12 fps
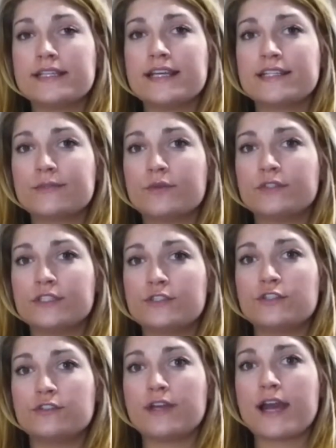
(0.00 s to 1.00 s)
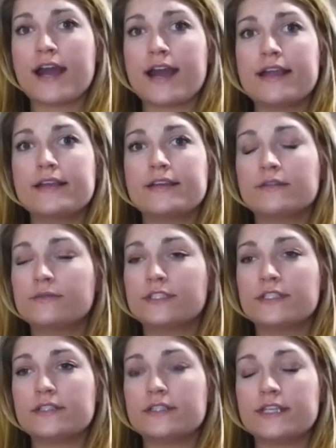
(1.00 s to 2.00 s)
smoked in junior high, which
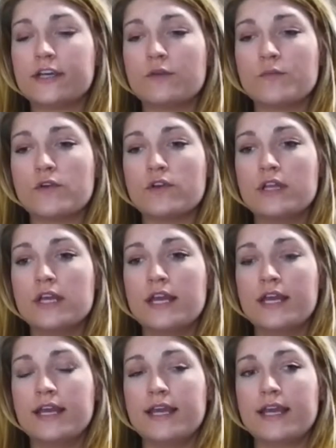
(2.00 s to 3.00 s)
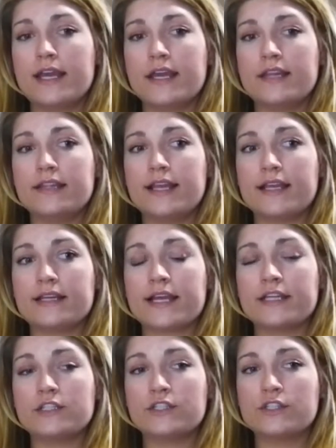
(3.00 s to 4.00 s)
is terrible. And then I
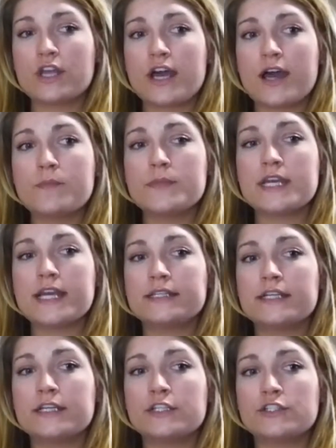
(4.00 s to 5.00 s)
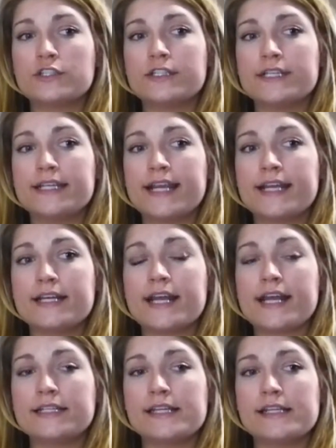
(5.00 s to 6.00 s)
stopped, and then I started again,
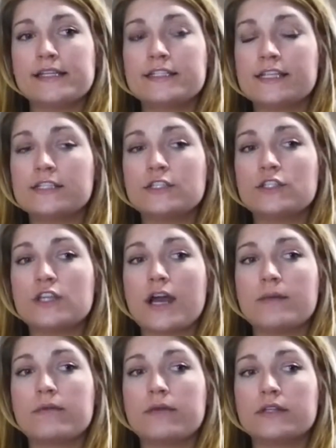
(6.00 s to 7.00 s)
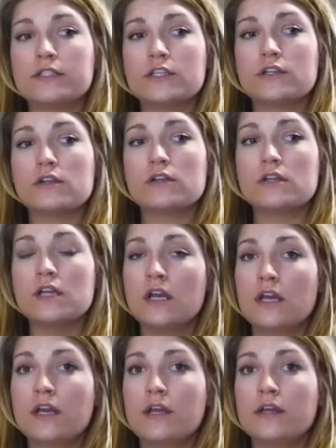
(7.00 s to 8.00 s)
and then didn't stop till
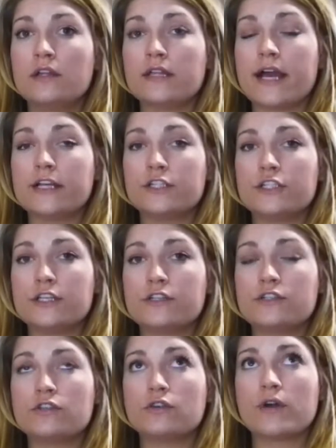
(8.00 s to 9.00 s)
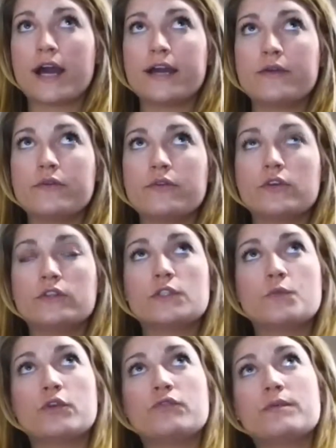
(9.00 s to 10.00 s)
last year. So I
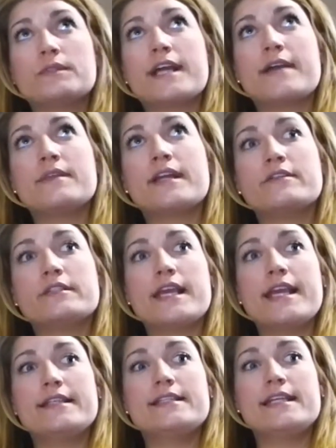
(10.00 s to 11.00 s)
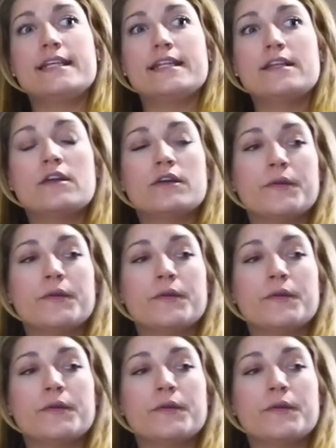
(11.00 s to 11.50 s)
smoked from the time that I was 18